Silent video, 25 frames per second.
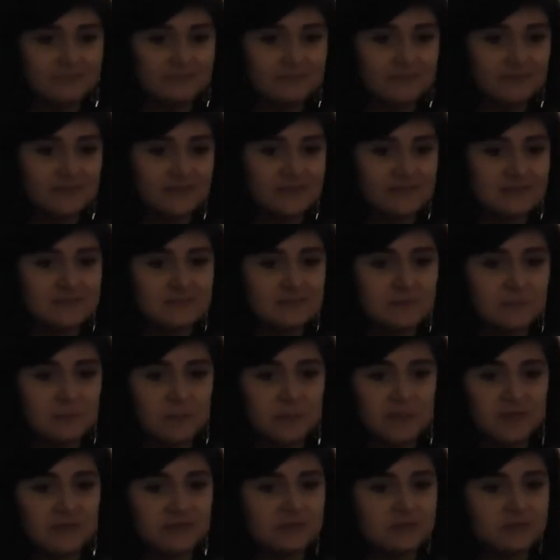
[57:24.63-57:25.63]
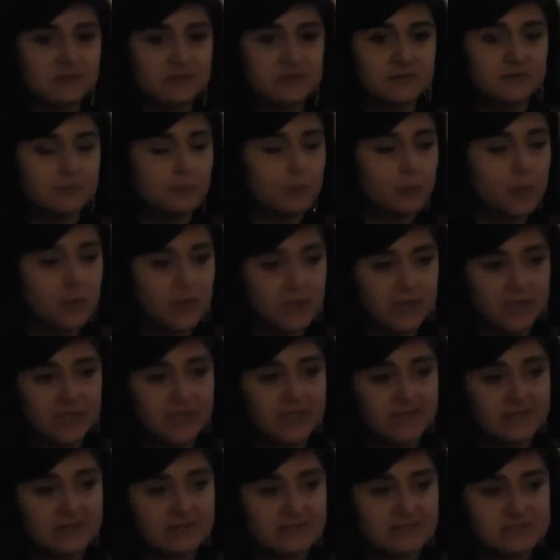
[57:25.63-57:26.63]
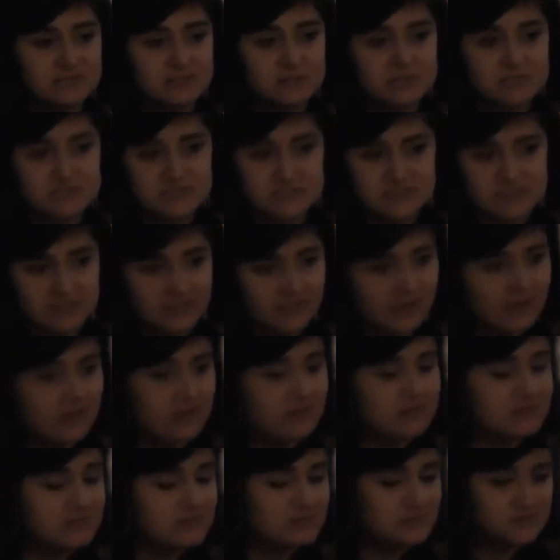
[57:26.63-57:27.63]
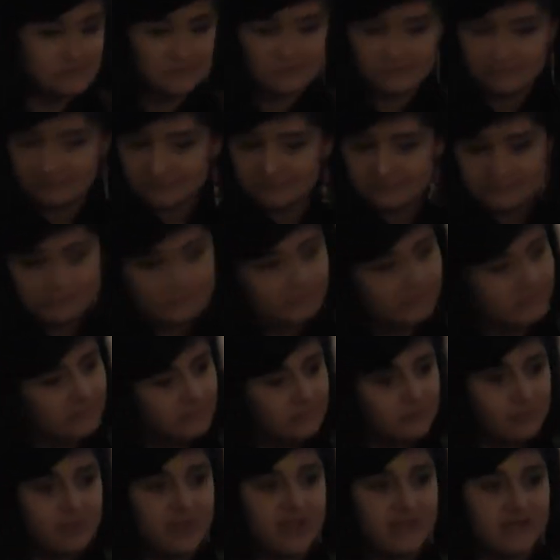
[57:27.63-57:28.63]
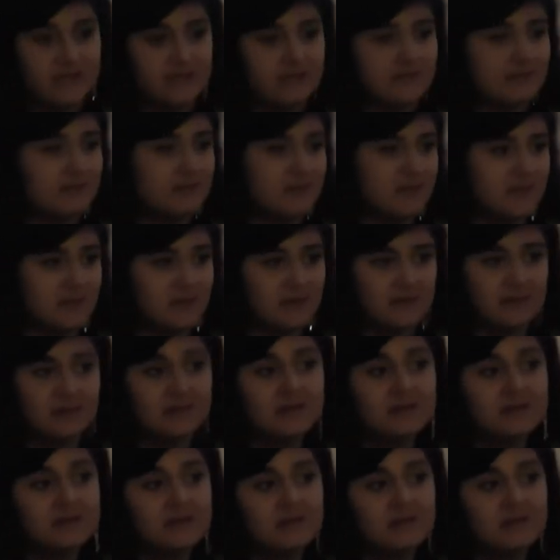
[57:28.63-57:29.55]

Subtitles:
Because my mother couldn't work and she wasn't allowed to do anything.